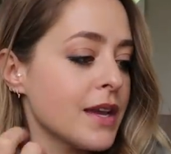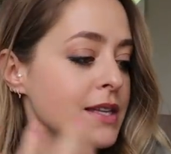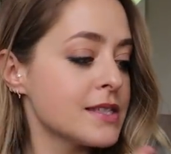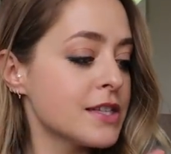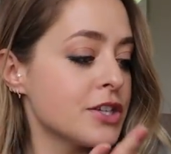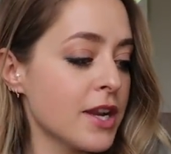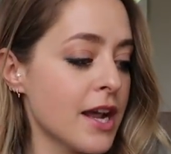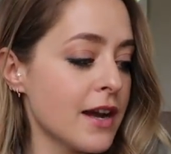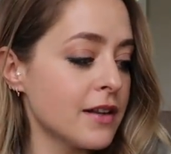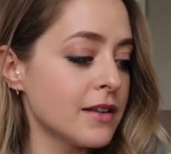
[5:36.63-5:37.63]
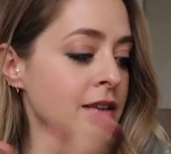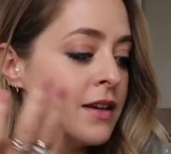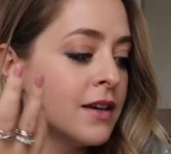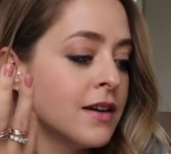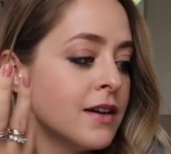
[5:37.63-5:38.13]
it's the Chanel
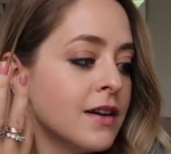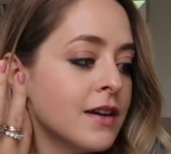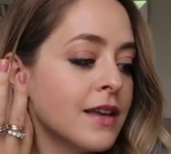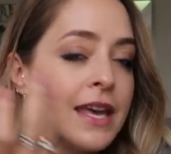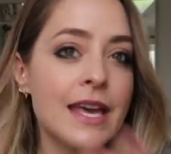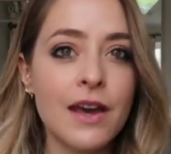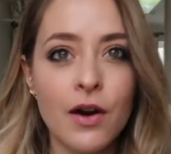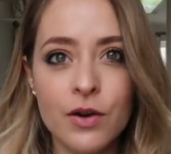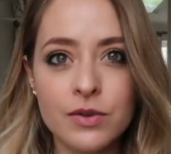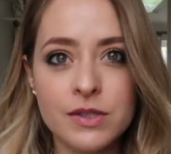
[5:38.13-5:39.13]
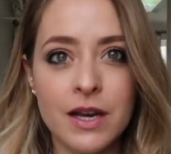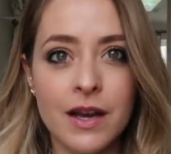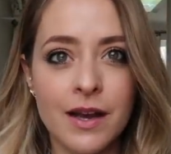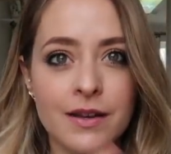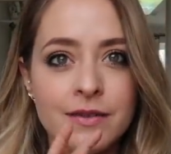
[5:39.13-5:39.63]
key
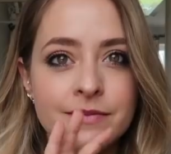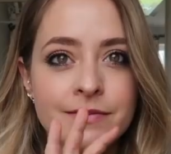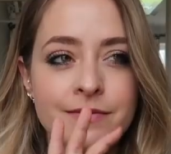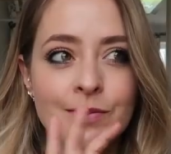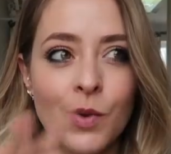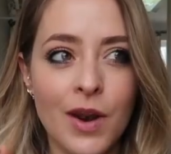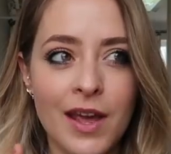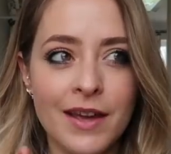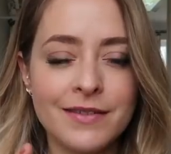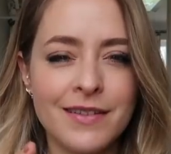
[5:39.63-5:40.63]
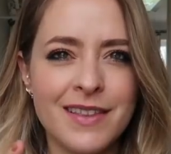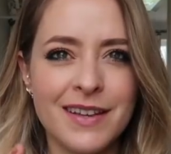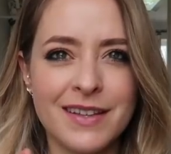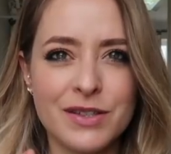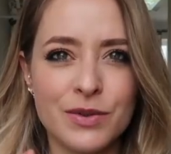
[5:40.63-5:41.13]
holder wallet, I
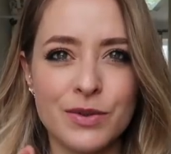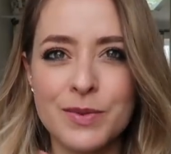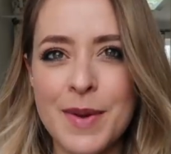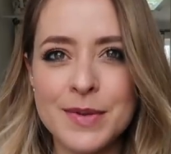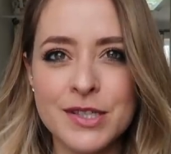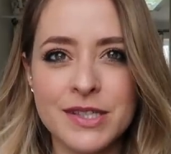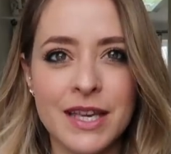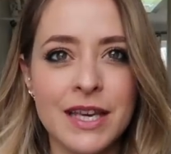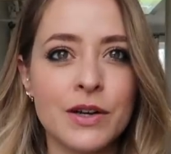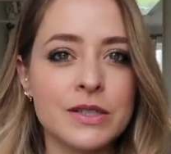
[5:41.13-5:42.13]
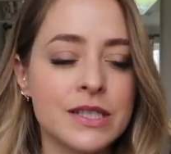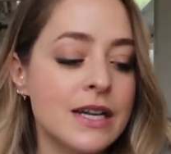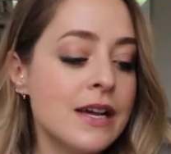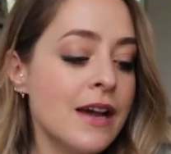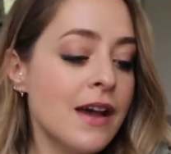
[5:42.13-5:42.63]
think it's called, or maybe just the key
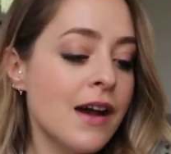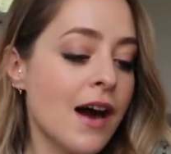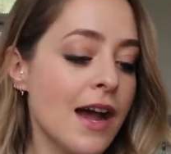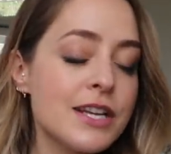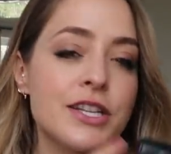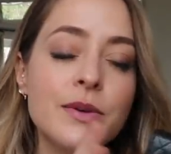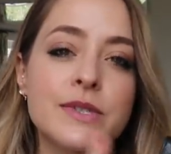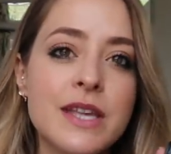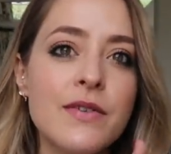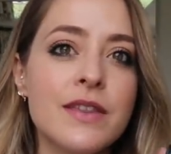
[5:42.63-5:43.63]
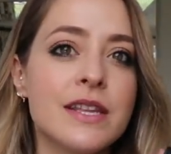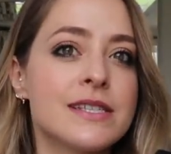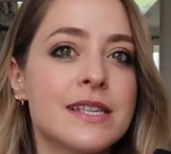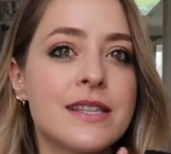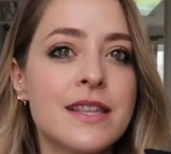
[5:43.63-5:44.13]
holder. I actually was given
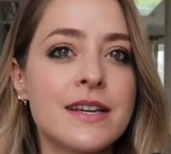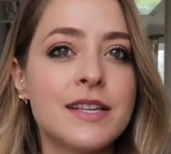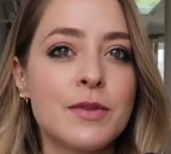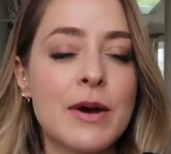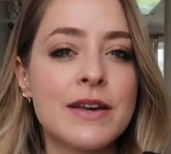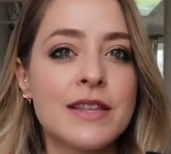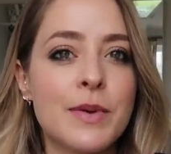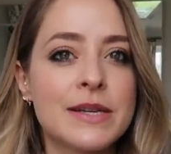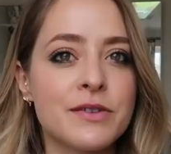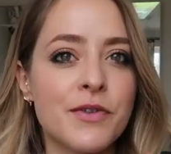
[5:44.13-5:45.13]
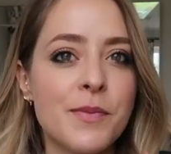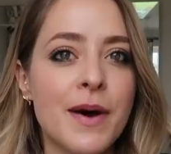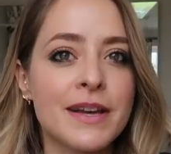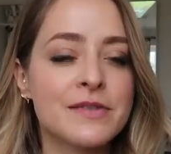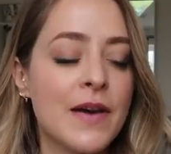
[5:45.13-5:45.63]
this as a 30th birthday present from
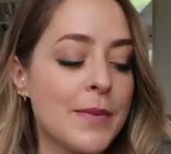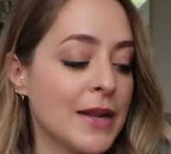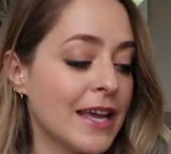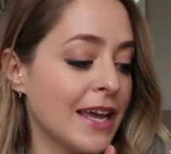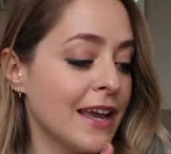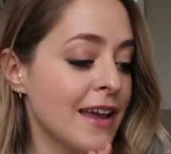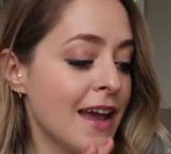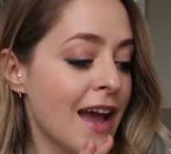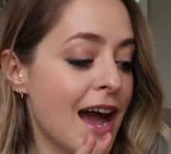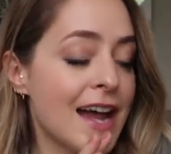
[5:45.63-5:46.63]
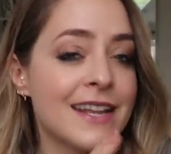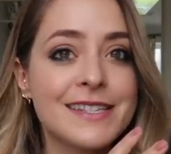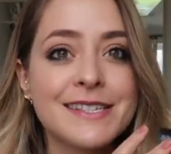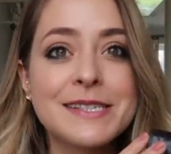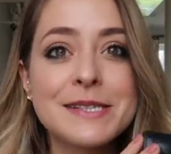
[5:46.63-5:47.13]
Mike's family, and
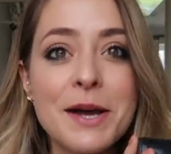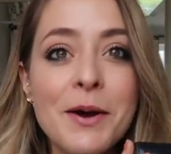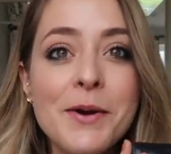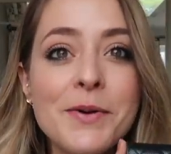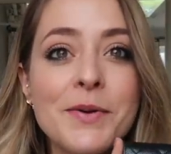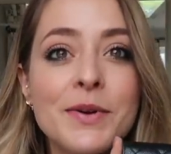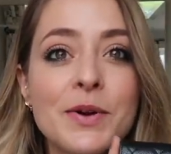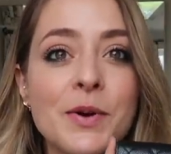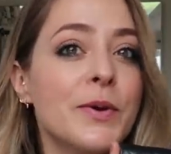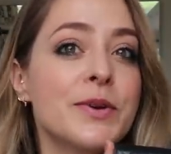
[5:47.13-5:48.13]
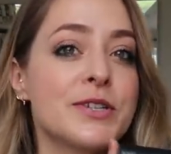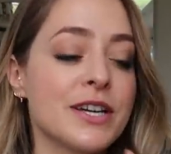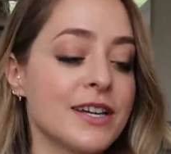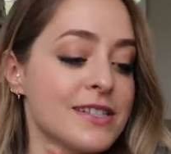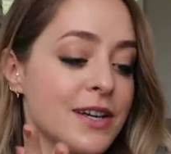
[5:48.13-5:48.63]
it's so
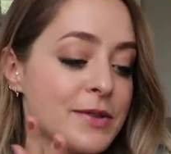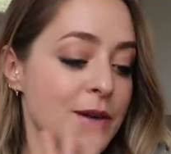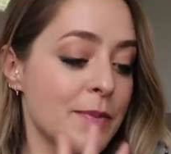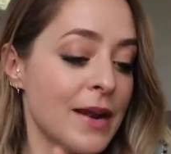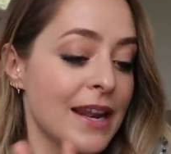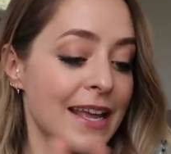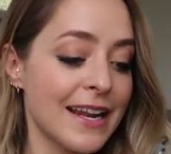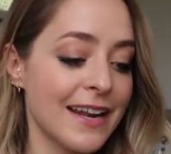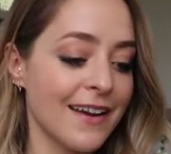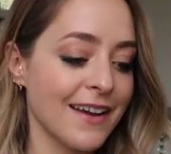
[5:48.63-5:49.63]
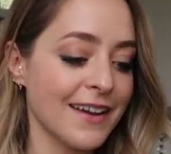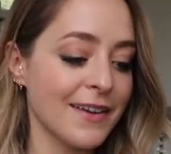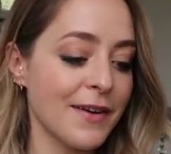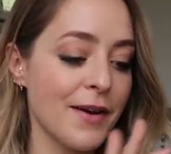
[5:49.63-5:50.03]
gorgeous. I was completely like